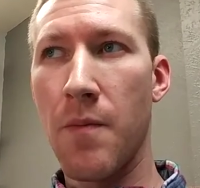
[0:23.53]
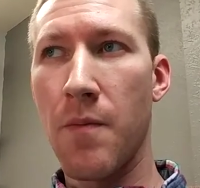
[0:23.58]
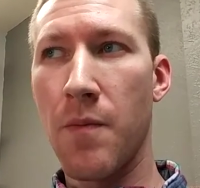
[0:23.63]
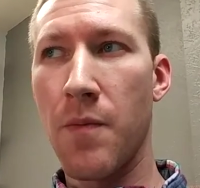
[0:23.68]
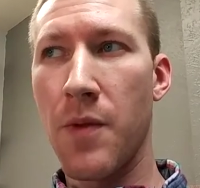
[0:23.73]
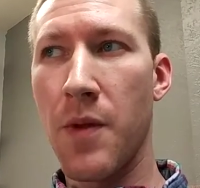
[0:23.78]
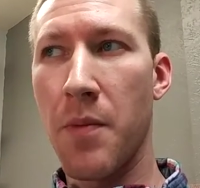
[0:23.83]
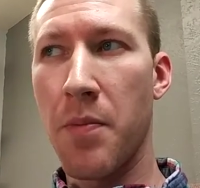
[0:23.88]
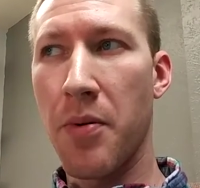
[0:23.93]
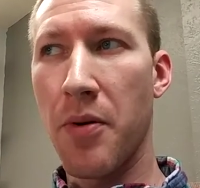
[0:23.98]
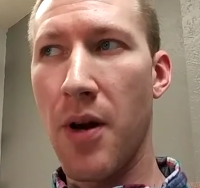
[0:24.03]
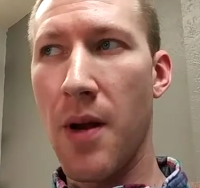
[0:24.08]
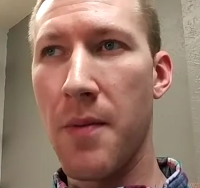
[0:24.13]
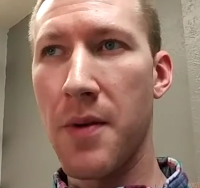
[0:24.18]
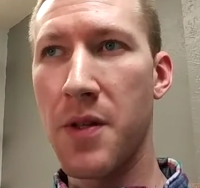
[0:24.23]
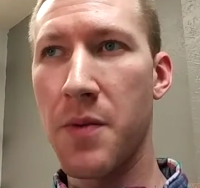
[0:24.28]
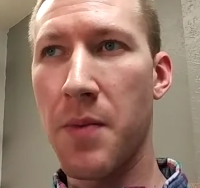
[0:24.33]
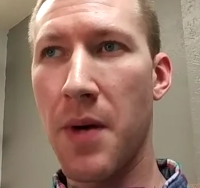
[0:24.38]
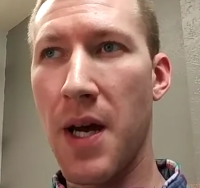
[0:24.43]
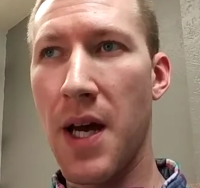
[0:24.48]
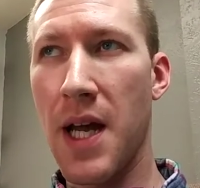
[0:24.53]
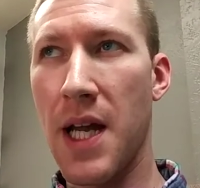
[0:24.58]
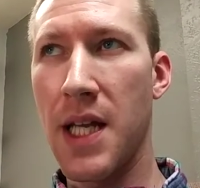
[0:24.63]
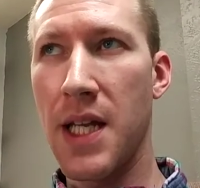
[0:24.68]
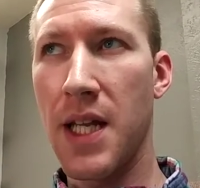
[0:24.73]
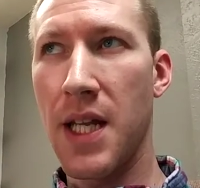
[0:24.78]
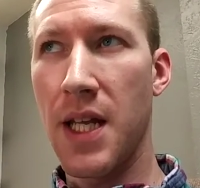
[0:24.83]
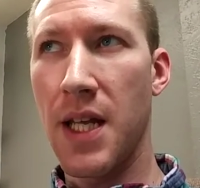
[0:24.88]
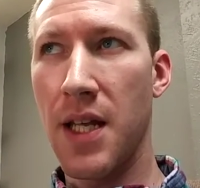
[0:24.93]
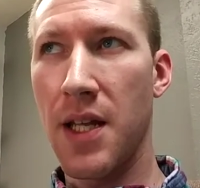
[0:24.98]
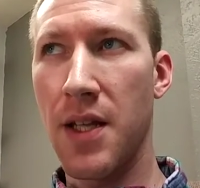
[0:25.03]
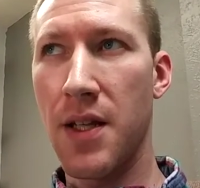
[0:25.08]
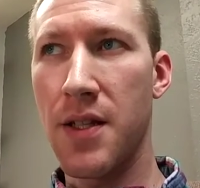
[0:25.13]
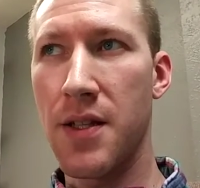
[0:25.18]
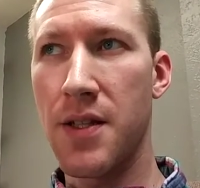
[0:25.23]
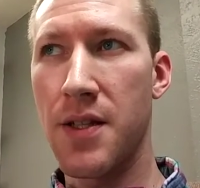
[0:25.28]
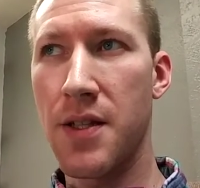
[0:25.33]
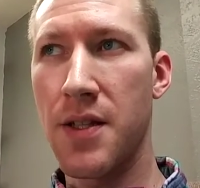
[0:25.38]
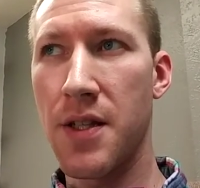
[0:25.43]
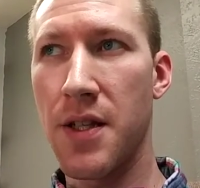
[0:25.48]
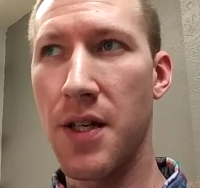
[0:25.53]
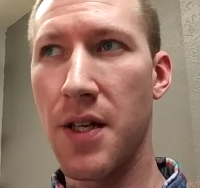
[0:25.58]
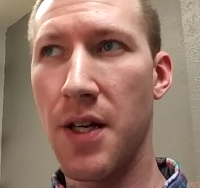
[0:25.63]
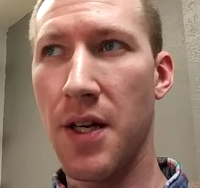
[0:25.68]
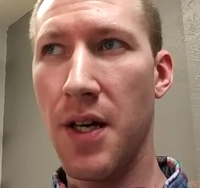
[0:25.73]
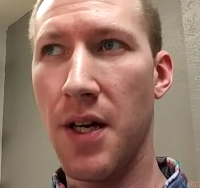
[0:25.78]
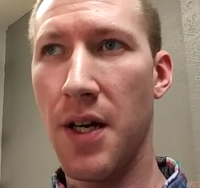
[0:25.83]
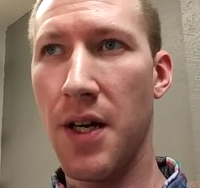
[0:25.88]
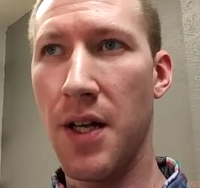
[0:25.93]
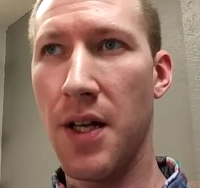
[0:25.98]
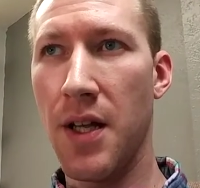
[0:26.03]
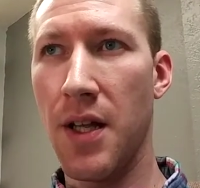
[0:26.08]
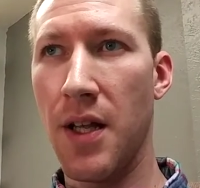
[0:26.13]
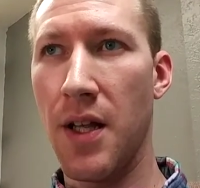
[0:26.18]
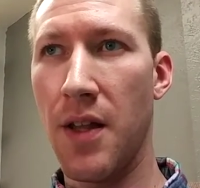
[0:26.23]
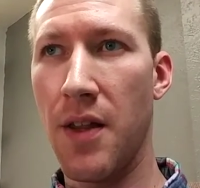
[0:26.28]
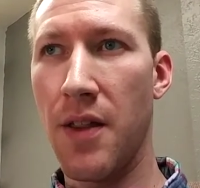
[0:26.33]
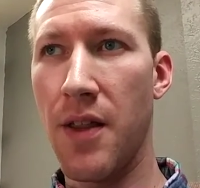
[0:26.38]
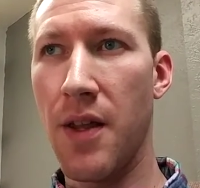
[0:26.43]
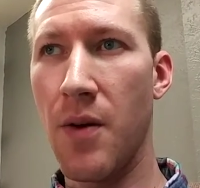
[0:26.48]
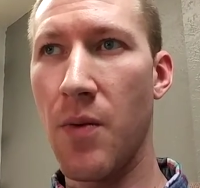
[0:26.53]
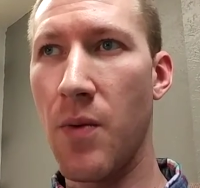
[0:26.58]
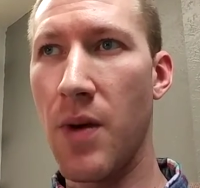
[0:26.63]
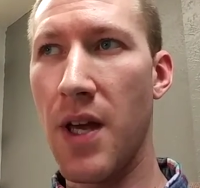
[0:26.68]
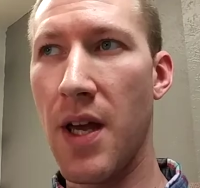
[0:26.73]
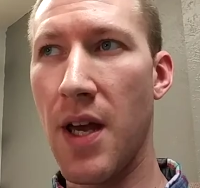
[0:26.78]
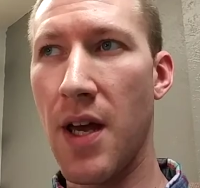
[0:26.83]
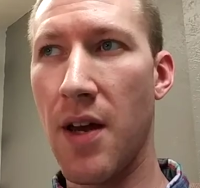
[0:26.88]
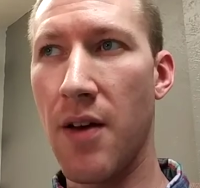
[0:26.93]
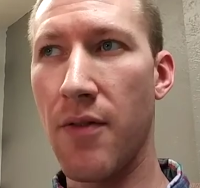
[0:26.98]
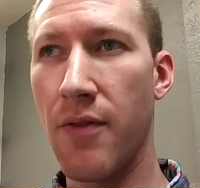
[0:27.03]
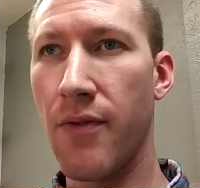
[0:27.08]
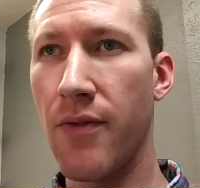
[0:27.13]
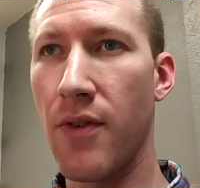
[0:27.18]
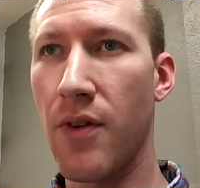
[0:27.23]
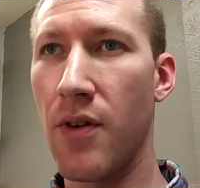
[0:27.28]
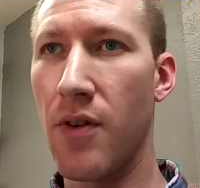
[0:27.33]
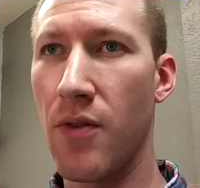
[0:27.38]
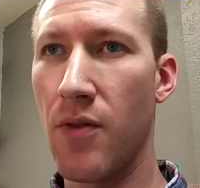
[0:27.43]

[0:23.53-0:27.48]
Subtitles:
the premise behind it is that we have